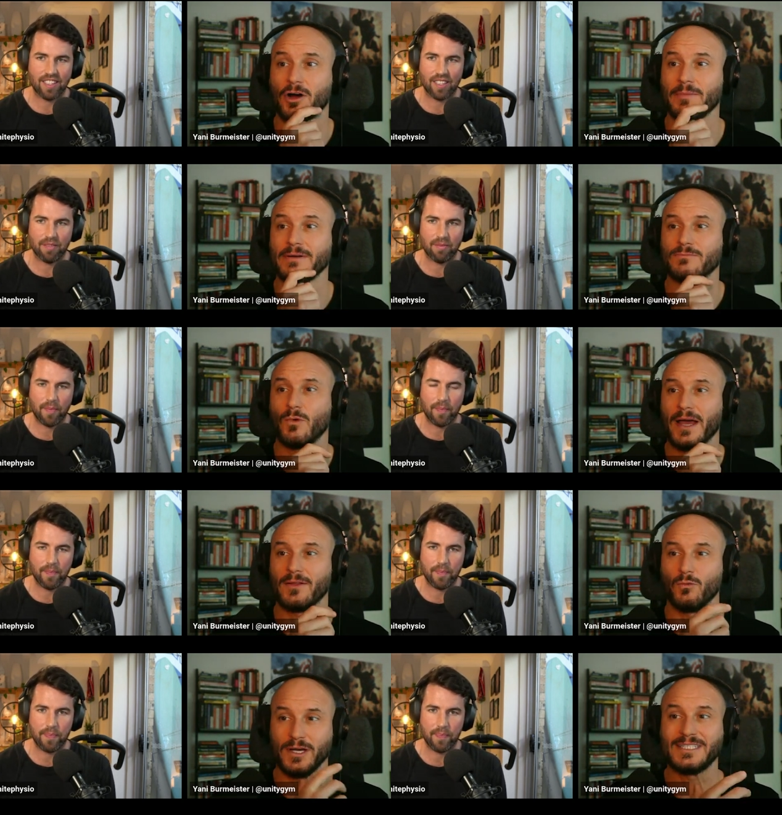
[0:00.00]
Speaker 1: common way
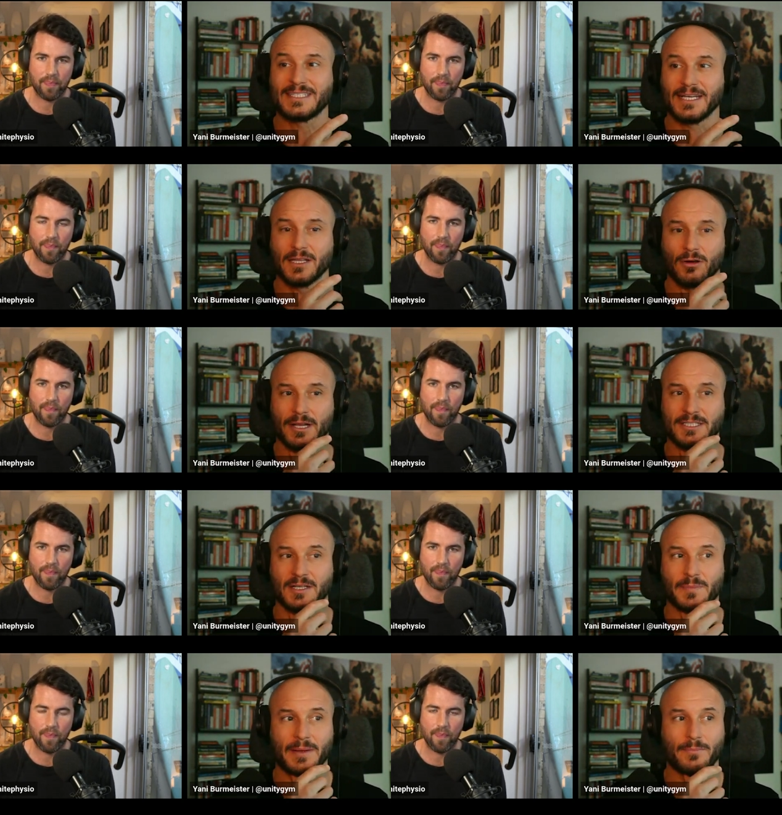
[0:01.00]
that we see a lot is
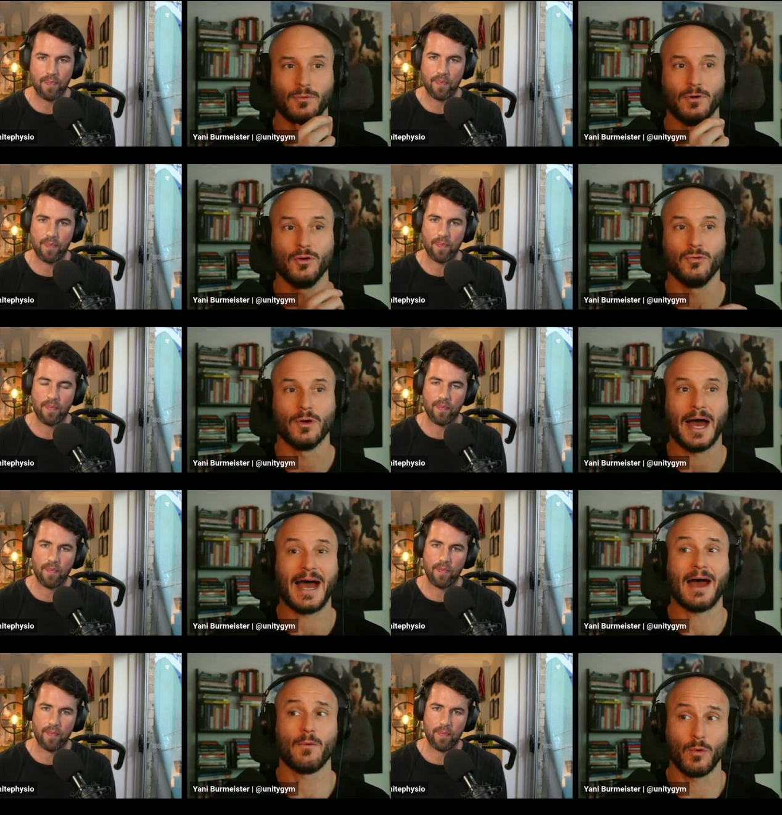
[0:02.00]
that people who
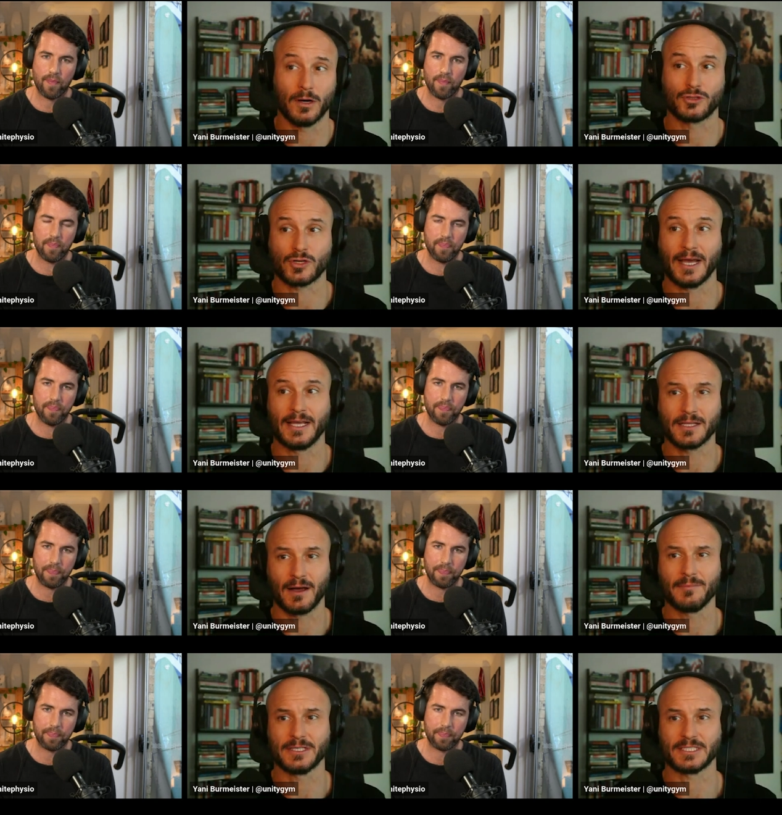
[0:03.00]
are well-trained,
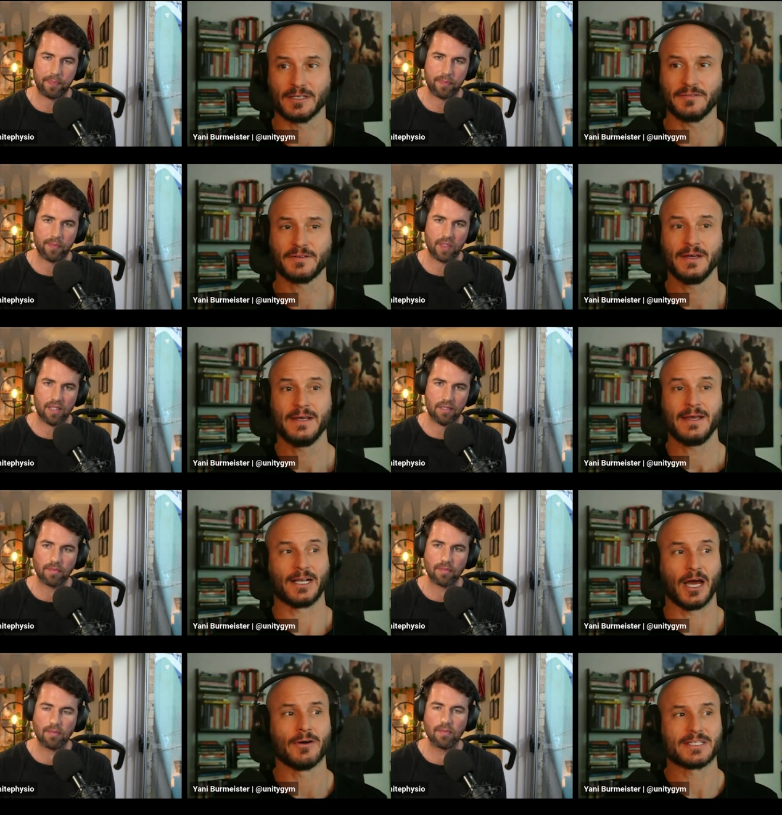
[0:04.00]
like myself,
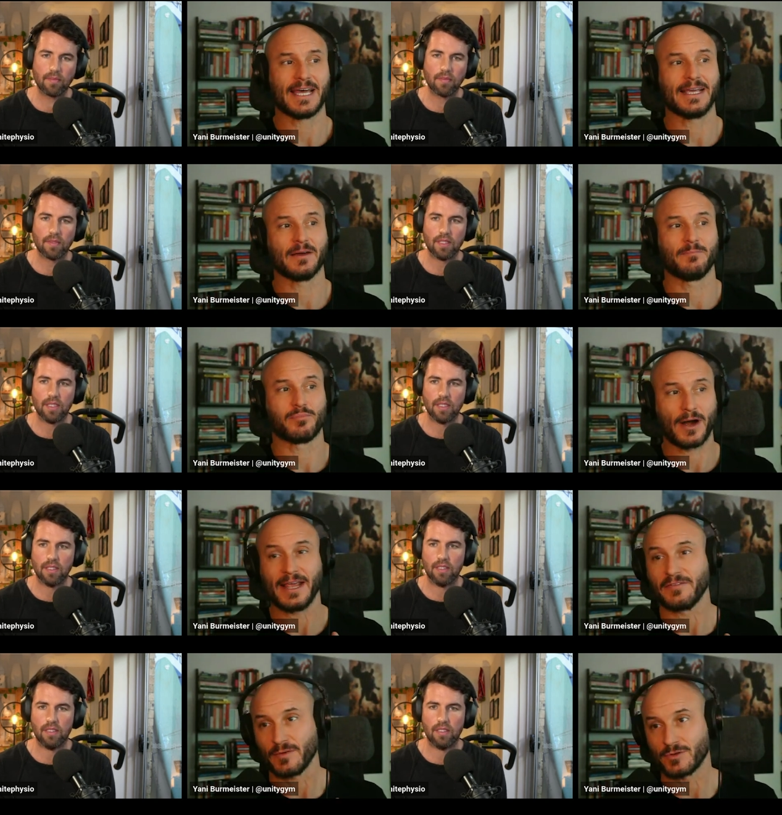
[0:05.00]
go and take a
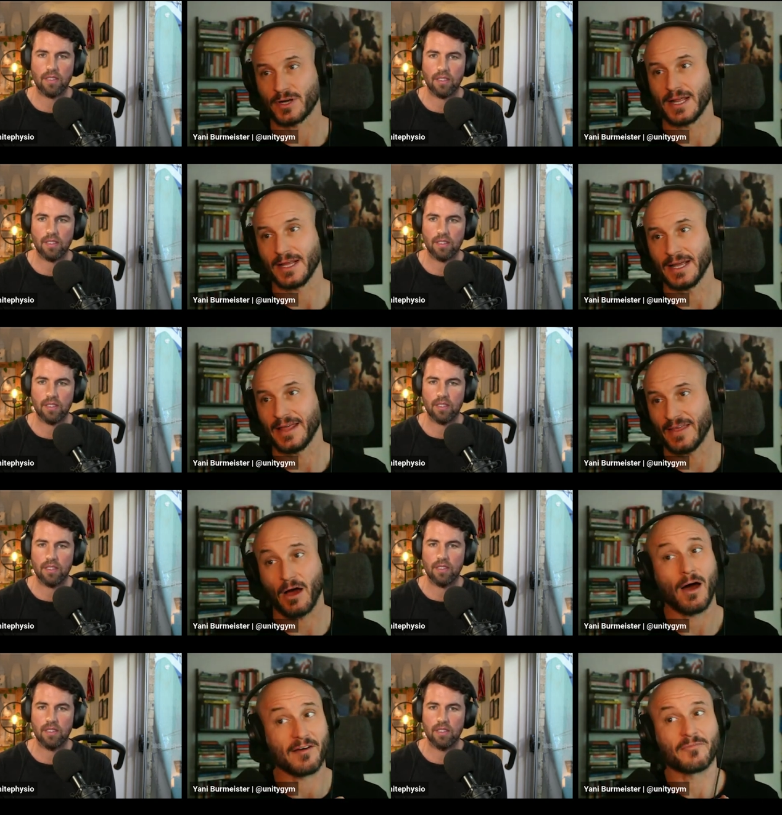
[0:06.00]
break from training. And
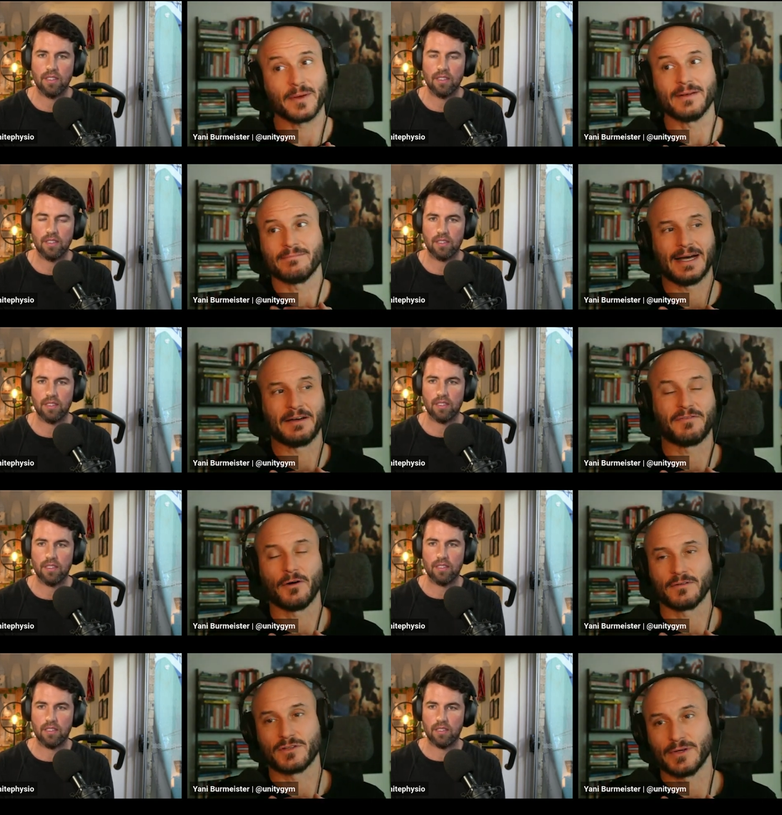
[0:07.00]
I've been at
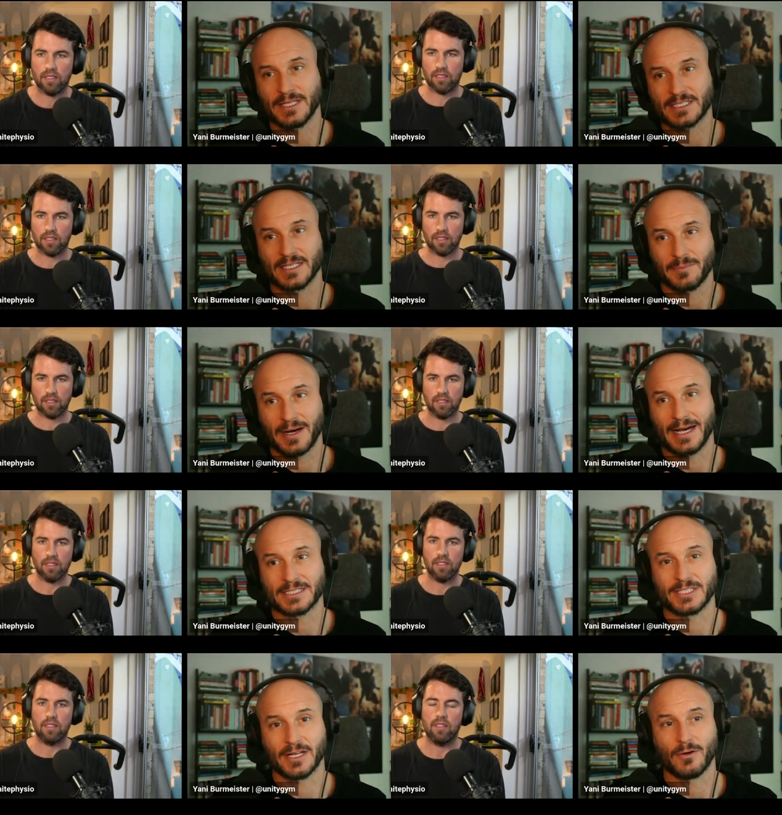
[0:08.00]
fault of doing this in the
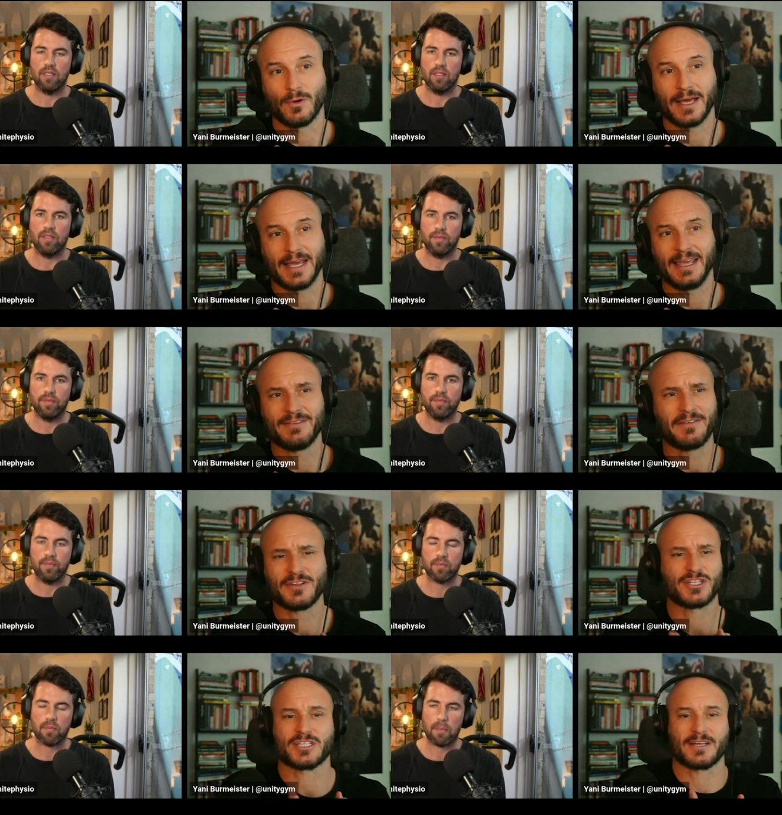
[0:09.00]
past, you know, where even if
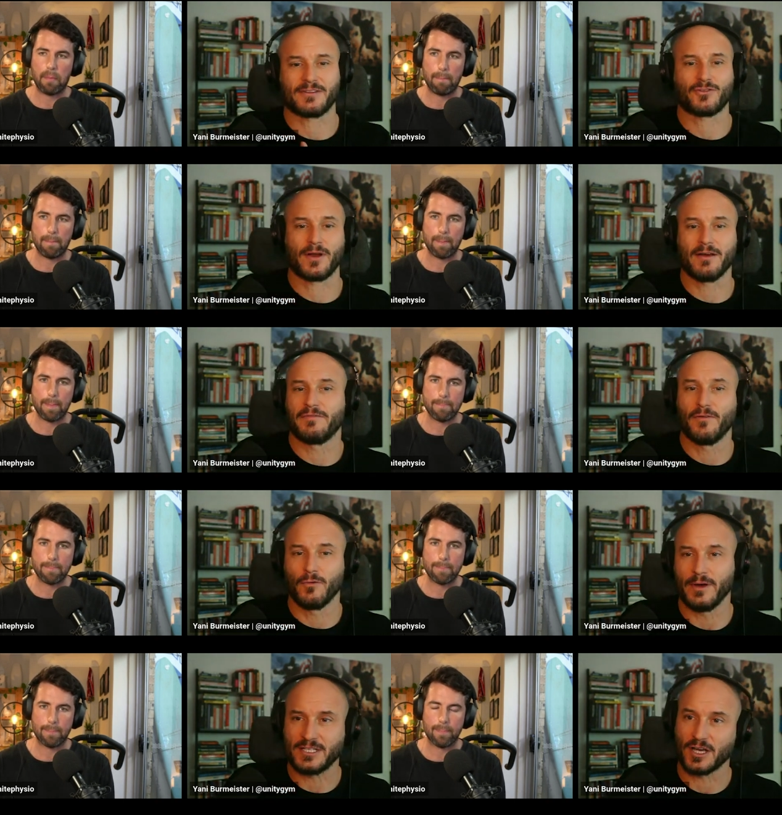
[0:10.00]
it's just like 3 or 4
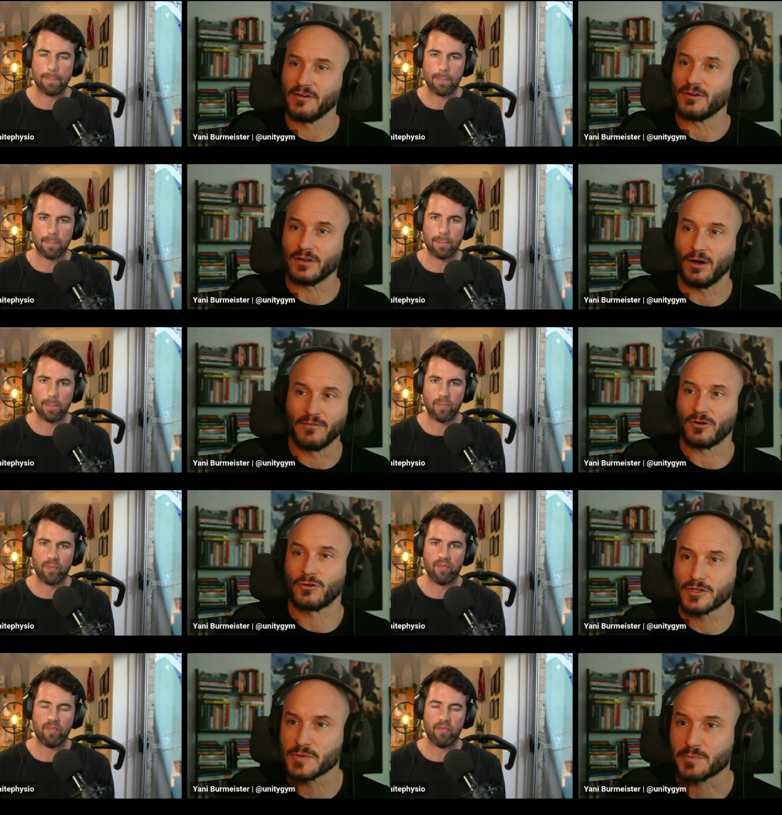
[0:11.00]
weeks over a
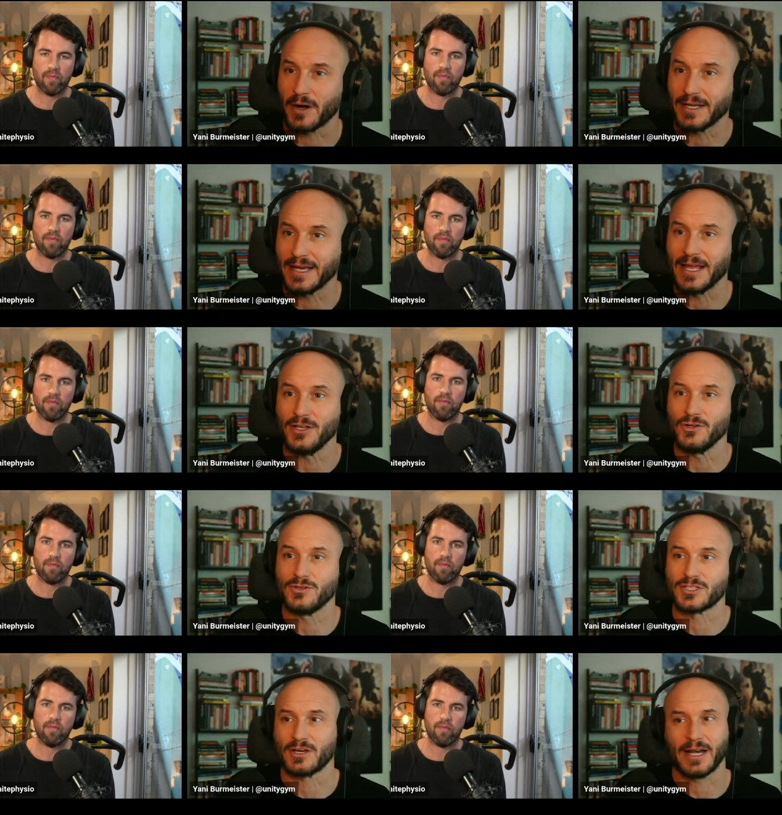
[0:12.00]
Christmas break and you
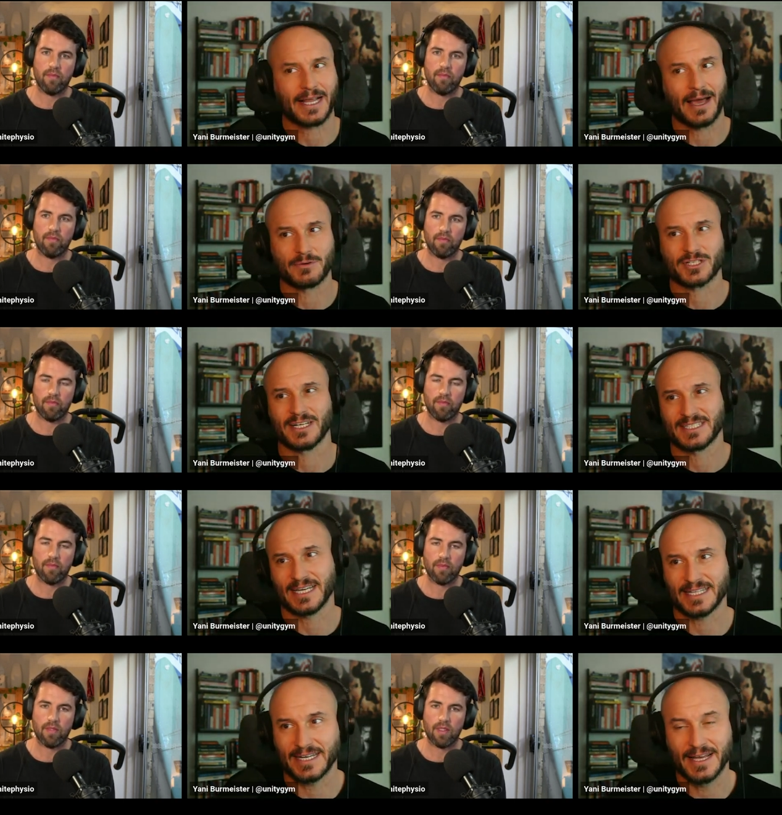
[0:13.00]
decide, okay, I'm just going to
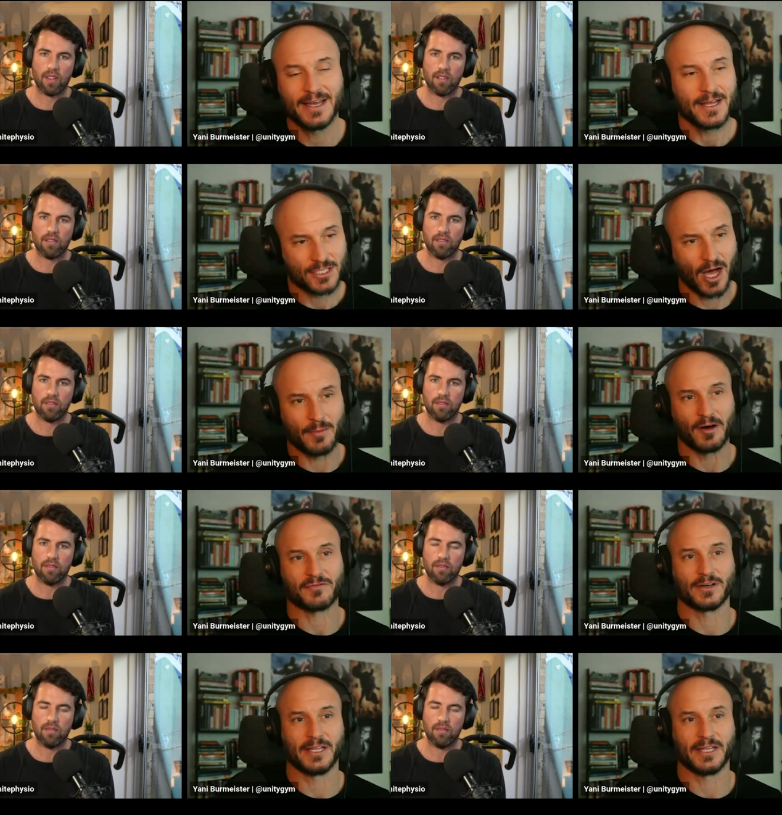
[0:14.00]
take that time off,